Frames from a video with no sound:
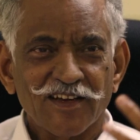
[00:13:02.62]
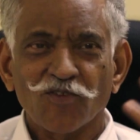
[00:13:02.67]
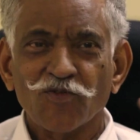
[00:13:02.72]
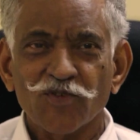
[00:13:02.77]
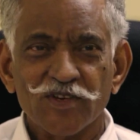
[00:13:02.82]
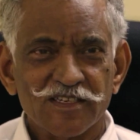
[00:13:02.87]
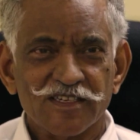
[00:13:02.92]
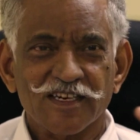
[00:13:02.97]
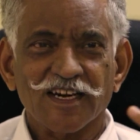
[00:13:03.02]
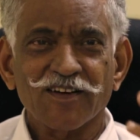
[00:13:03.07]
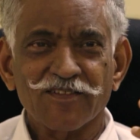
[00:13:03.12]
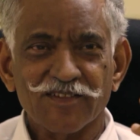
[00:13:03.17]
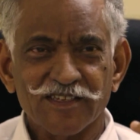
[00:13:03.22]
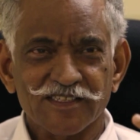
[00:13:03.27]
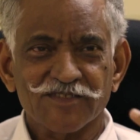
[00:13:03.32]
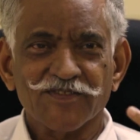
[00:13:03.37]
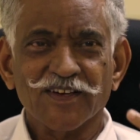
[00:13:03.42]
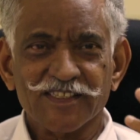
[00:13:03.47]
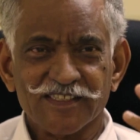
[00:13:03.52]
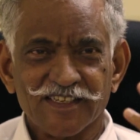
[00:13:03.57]
always
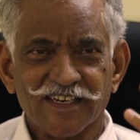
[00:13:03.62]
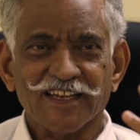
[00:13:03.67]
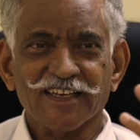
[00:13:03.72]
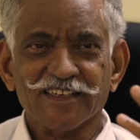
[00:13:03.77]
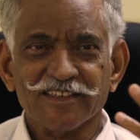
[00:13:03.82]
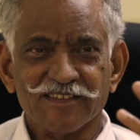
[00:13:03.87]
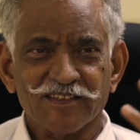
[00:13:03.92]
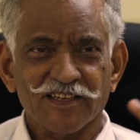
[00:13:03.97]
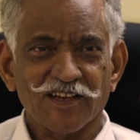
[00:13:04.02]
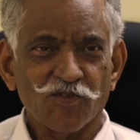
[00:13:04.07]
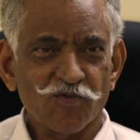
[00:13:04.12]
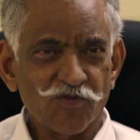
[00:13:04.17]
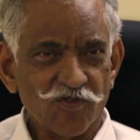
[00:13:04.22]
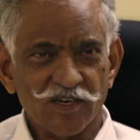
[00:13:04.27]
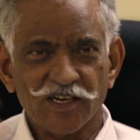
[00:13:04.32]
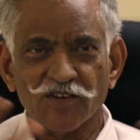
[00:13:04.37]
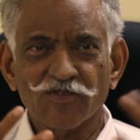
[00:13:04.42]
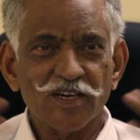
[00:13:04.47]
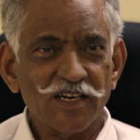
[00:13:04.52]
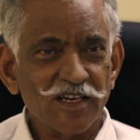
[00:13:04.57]
travels first class.
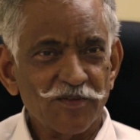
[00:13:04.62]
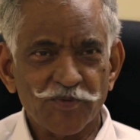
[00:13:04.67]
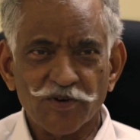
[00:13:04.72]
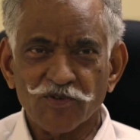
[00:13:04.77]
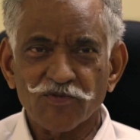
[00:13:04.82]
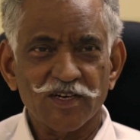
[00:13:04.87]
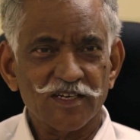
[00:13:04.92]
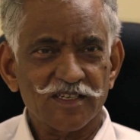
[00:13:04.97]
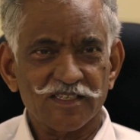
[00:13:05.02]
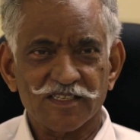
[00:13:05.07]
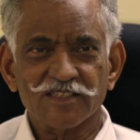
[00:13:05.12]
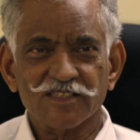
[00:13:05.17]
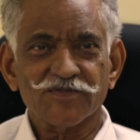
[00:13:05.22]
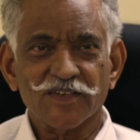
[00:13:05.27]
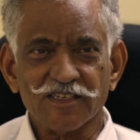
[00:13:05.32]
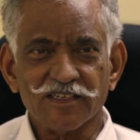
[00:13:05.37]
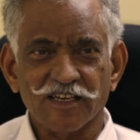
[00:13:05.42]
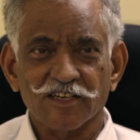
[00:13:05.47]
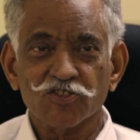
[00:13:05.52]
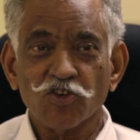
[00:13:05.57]
Whatever he provides is
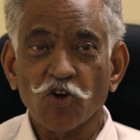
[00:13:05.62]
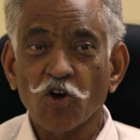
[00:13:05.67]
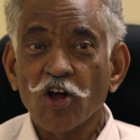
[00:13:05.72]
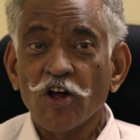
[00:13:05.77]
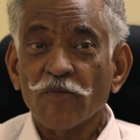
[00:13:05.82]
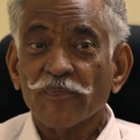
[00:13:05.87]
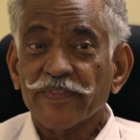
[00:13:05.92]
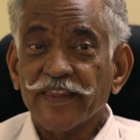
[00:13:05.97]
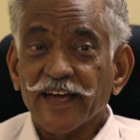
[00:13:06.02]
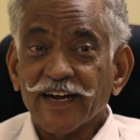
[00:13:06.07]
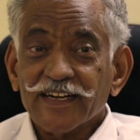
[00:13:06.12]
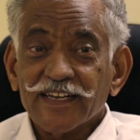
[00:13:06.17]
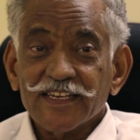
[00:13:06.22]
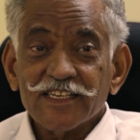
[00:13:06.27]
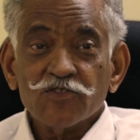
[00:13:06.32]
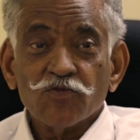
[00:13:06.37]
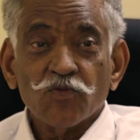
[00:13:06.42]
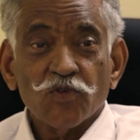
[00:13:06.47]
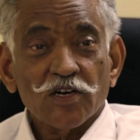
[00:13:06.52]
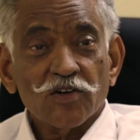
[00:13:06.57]
first class. So that
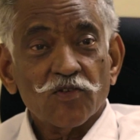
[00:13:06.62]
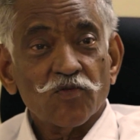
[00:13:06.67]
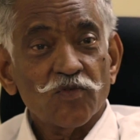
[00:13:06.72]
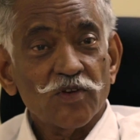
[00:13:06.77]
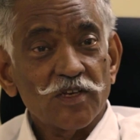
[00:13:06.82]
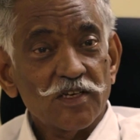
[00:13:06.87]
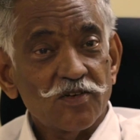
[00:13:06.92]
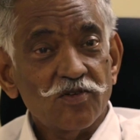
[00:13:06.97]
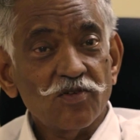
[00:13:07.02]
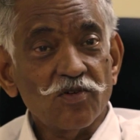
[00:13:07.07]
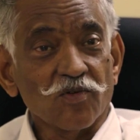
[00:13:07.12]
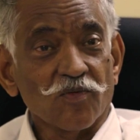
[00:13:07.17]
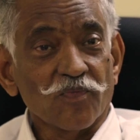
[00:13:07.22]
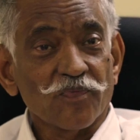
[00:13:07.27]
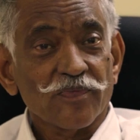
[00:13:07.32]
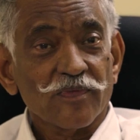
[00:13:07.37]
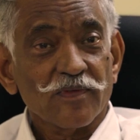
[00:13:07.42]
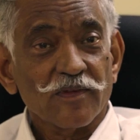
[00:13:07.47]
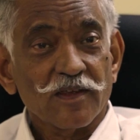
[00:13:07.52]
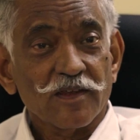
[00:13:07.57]
is what we
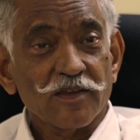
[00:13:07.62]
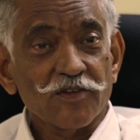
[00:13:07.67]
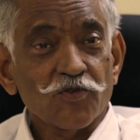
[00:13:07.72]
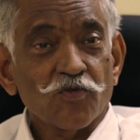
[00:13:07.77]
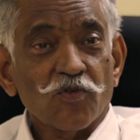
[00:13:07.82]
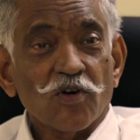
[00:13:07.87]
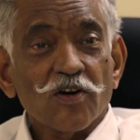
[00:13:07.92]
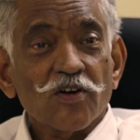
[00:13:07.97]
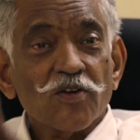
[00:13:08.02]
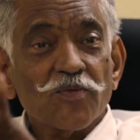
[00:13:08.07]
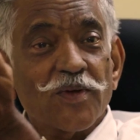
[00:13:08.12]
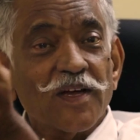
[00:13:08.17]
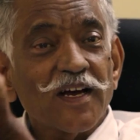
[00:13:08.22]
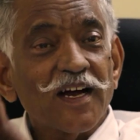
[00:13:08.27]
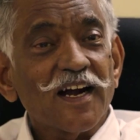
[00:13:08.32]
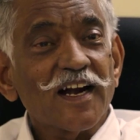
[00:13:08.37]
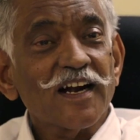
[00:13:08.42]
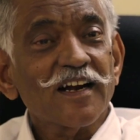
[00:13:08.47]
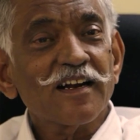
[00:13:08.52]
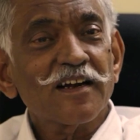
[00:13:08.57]
do. You want to be
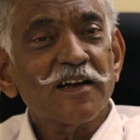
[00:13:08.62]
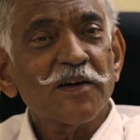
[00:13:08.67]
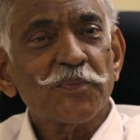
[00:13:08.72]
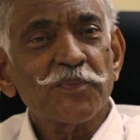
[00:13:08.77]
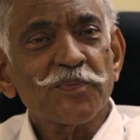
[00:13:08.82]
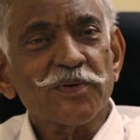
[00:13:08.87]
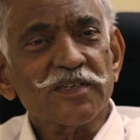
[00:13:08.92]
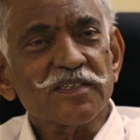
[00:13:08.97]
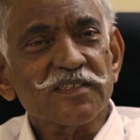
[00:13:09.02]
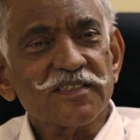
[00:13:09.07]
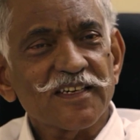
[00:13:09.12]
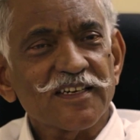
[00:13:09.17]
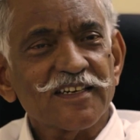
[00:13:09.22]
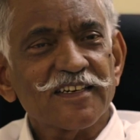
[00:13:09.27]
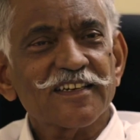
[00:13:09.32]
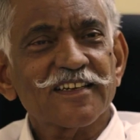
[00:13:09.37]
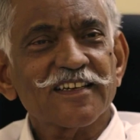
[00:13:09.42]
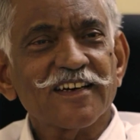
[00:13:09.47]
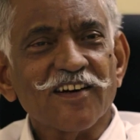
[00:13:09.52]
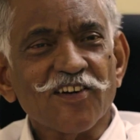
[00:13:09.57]

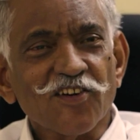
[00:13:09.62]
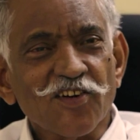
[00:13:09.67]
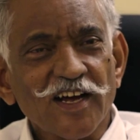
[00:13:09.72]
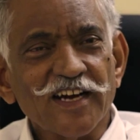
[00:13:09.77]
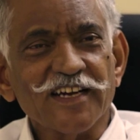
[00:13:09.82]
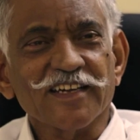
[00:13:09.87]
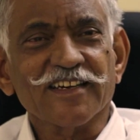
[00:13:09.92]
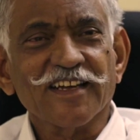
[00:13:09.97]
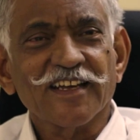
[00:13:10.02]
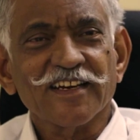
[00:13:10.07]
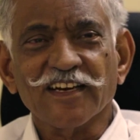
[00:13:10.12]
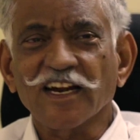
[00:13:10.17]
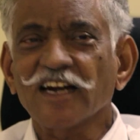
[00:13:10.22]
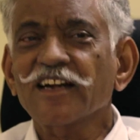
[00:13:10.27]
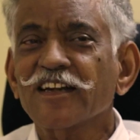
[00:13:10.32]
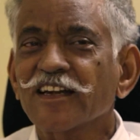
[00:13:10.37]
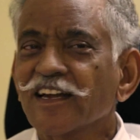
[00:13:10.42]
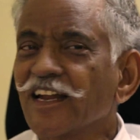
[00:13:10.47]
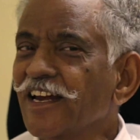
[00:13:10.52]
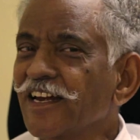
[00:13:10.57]
100% right,
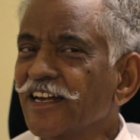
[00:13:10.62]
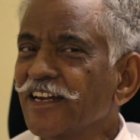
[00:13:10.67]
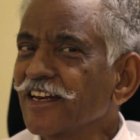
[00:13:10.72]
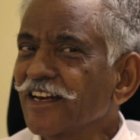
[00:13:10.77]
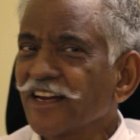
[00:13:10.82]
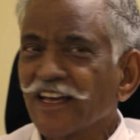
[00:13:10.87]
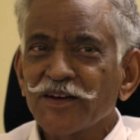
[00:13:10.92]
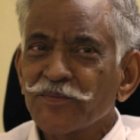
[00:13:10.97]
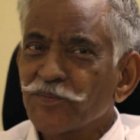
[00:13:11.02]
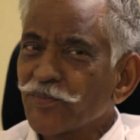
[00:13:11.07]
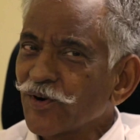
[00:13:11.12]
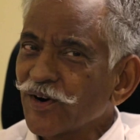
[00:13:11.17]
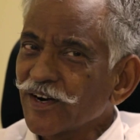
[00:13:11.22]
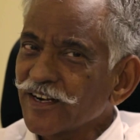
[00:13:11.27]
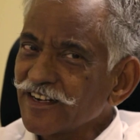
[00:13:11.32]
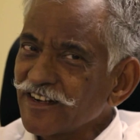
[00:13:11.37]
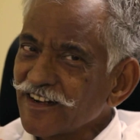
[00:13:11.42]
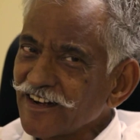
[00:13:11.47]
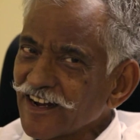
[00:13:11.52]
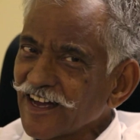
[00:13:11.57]
not
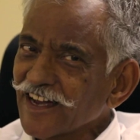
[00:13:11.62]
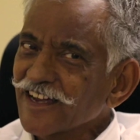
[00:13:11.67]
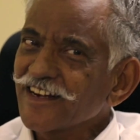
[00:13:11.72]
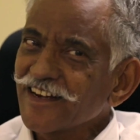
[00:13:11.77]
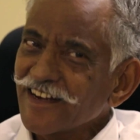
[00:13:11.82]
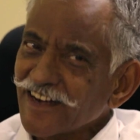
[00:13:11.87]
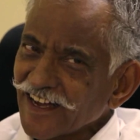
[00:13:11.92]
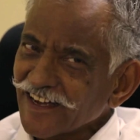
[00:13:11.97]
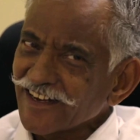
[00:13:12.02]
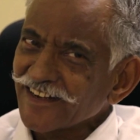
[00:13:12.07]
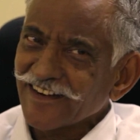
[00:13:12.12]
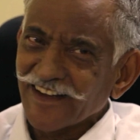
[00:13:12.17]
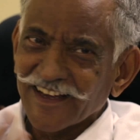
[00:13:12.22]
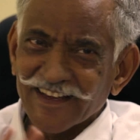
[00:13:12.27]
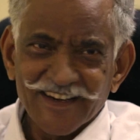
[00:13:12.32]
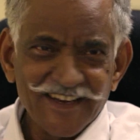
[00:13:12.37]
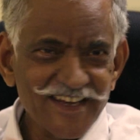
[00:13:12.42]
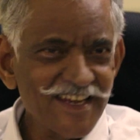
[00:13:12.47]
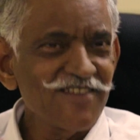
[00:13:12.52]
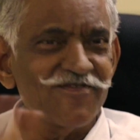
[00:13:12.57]

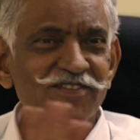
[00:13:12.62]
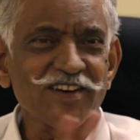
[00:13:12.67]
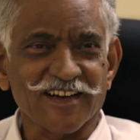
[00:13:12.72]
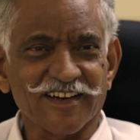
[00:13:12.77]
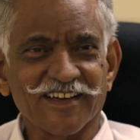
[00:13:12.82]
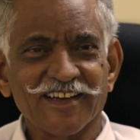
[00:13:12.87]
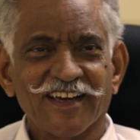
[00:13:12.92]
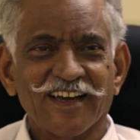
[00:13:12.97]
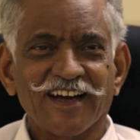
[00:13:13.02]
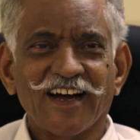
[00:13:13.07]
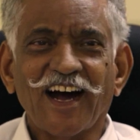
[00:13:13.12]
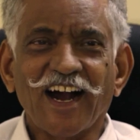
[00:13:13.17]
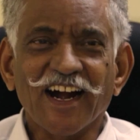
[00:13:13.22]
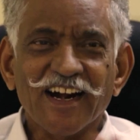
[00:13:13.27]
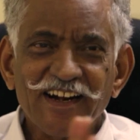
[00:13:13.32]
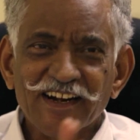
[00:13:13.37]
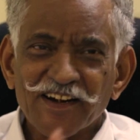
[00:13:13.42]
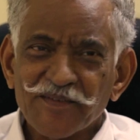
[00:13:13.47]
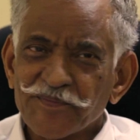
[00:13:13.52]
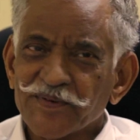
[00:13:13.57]
99.999 even,
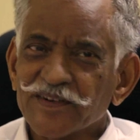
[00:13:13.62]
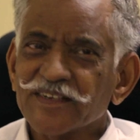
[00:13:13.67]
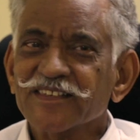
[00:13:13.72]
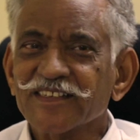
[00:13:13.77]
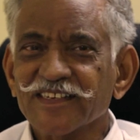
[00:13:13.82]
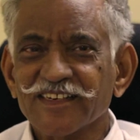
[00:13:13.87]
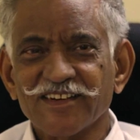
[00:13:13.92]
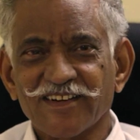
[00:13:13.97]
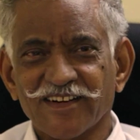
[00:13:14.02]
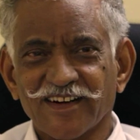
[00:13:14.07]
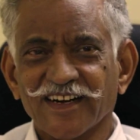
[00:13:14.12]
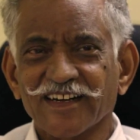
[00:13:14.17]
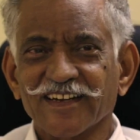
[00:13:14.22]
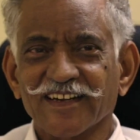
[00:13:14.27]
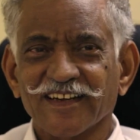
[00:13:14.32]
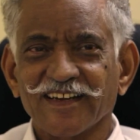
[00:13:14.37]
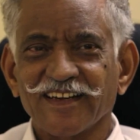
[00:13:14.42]
100% right.